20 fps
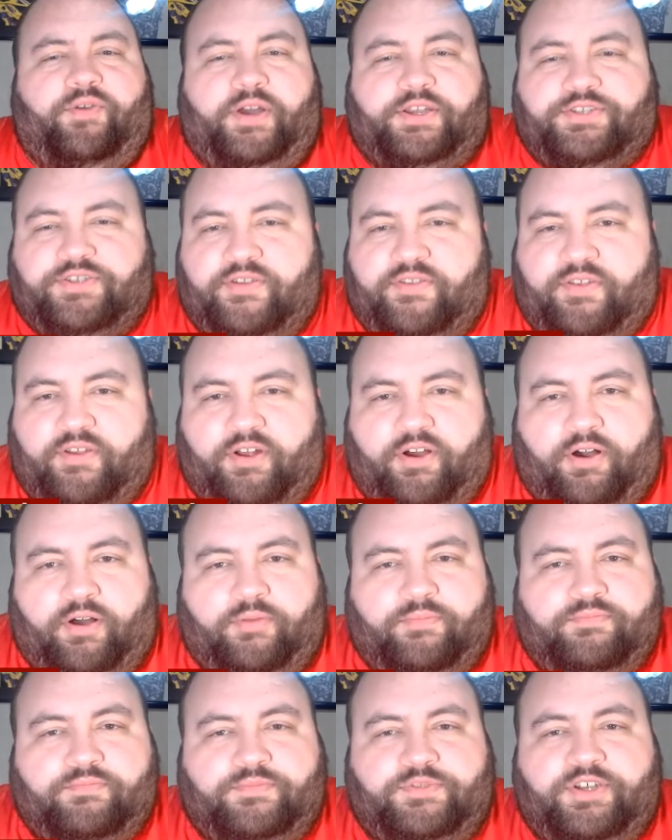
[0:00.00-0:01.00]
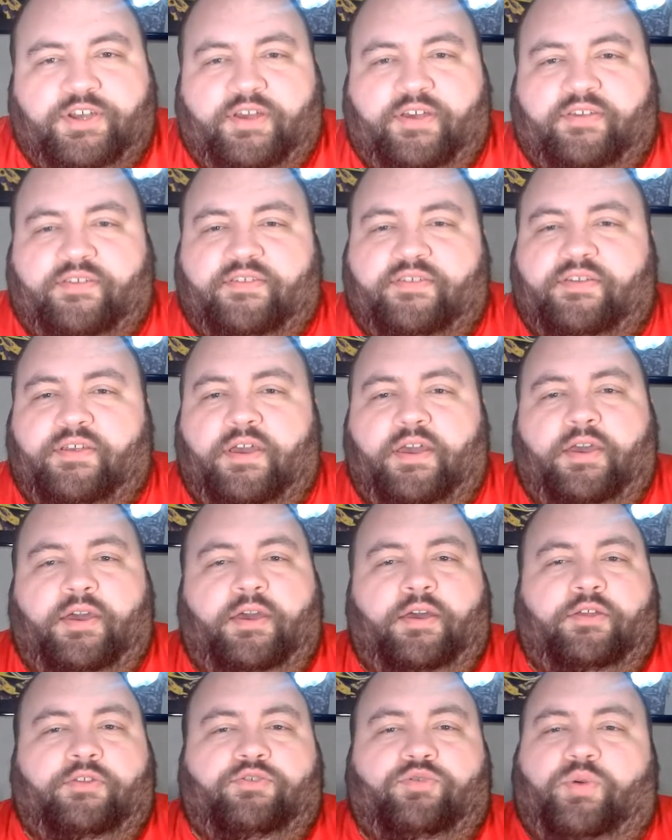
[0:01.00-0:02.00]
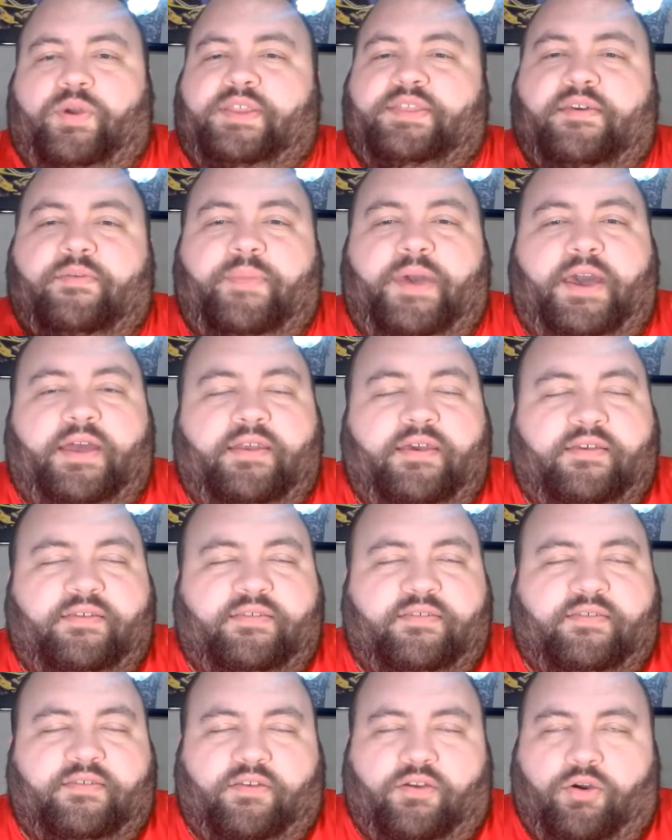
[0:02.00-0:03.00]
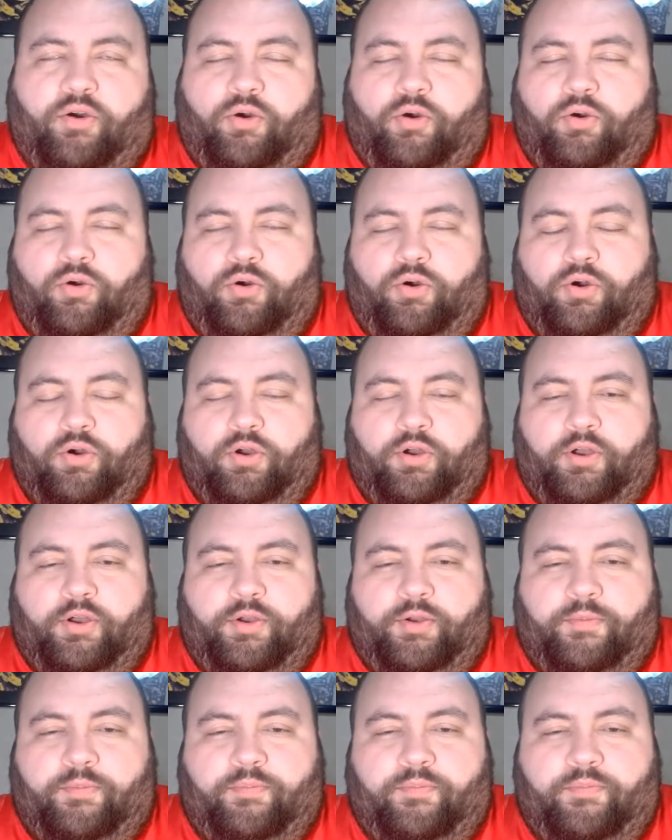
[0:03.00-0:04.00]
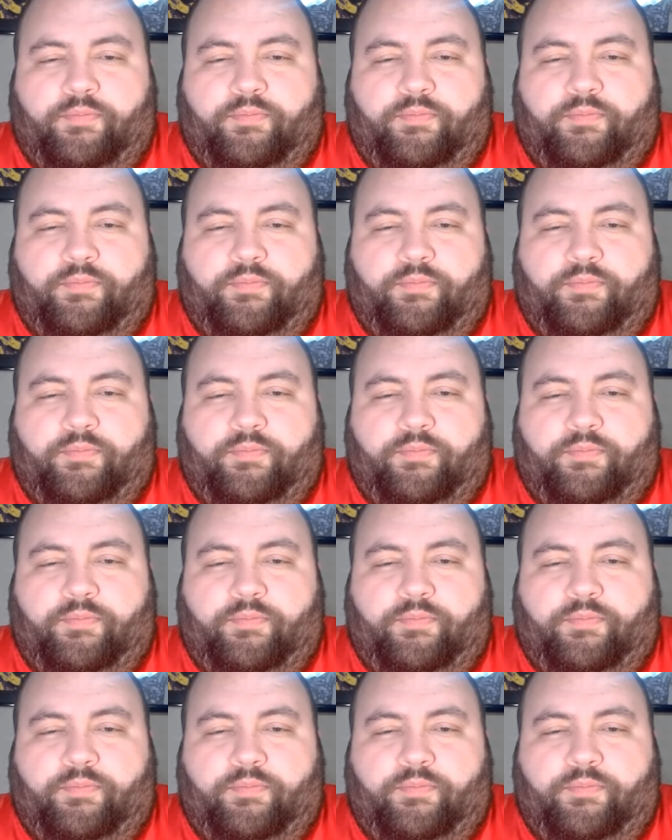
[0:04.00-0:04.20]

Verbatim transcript: questions at all, just tweet them at us or